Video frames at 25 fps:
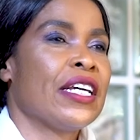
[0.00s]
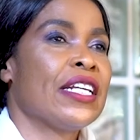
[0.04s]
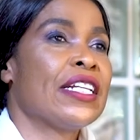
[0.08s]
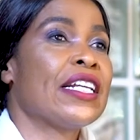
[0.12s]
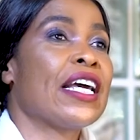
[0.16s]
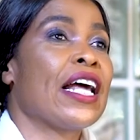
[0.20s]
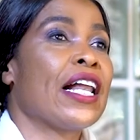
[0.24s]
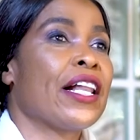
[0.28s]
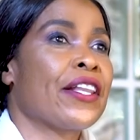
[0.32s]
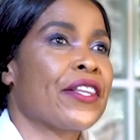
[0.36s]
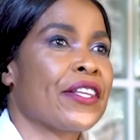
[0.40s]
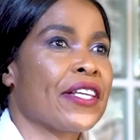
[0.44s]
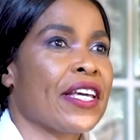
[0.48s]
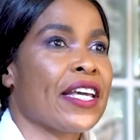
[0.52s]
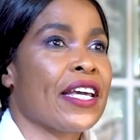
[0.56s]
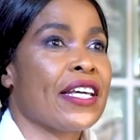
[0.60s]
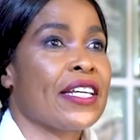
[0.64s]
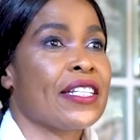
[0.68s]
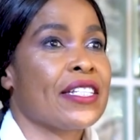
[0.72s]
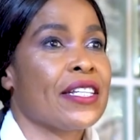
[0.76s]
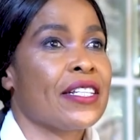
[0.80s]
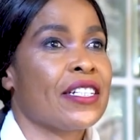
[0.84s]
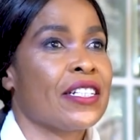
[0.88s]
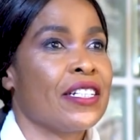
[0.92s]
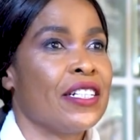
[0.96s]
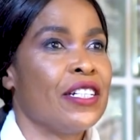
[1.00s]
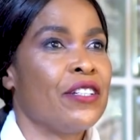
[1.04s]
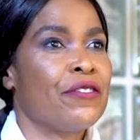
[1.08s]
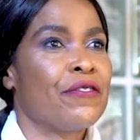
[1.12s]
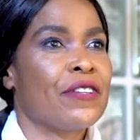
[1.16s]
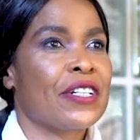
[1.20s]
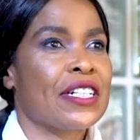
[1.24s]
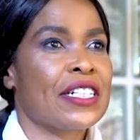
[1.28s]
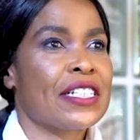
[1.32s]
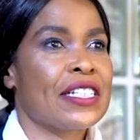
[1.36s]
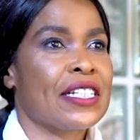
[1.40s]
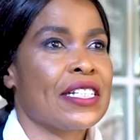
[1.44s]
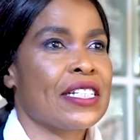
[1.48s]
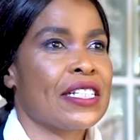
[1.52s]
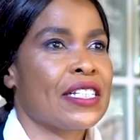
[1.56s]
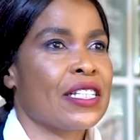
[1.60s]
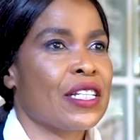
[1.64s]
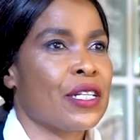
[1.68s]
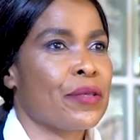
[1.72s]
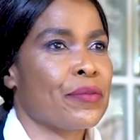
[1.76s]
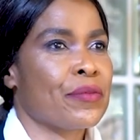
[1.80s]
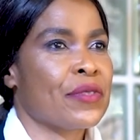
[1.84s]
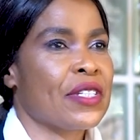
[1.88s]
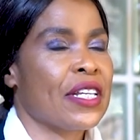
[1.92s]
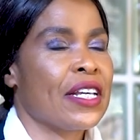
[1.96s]
healthcare delivery
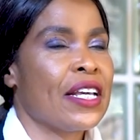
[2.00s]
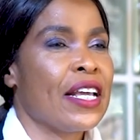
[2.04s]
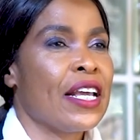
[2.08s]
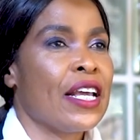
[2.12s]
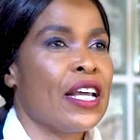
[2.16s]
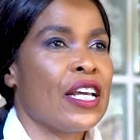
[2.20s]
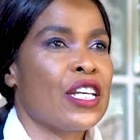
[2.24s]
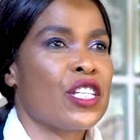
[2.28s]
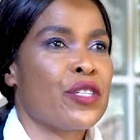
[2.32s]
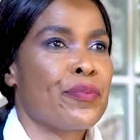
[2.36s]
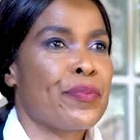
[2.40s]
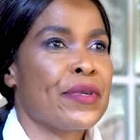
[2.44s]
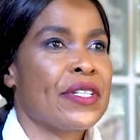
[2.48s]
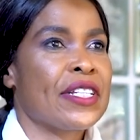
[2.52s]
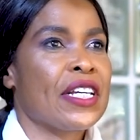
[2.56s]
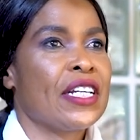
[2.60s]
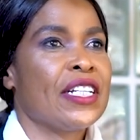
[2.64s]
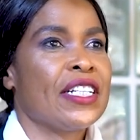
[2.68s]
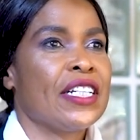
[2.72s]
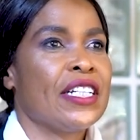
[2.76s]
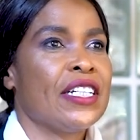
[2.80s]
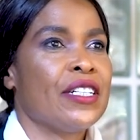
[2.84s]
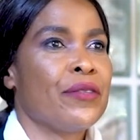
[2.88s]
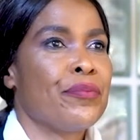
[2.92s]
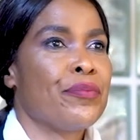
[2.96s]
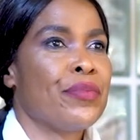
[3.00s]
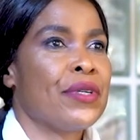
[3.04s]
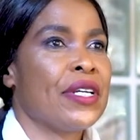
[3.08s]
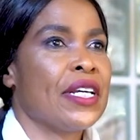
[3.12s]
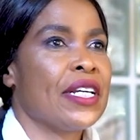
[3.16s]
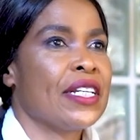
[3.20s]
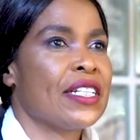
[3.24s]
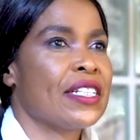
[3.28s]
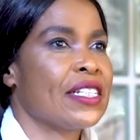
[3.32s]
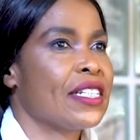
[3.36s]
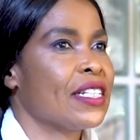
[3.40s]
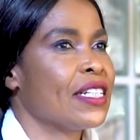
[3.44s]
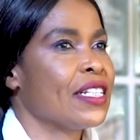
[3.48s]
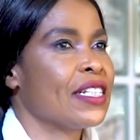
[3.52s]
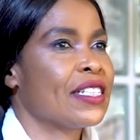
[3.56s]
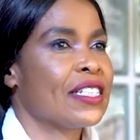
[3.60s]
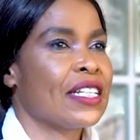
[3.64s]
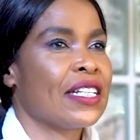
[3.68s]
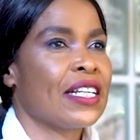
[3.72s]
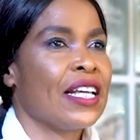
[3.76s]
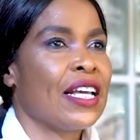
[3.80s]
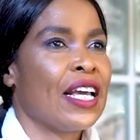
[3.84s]
systems, especially in PHCs.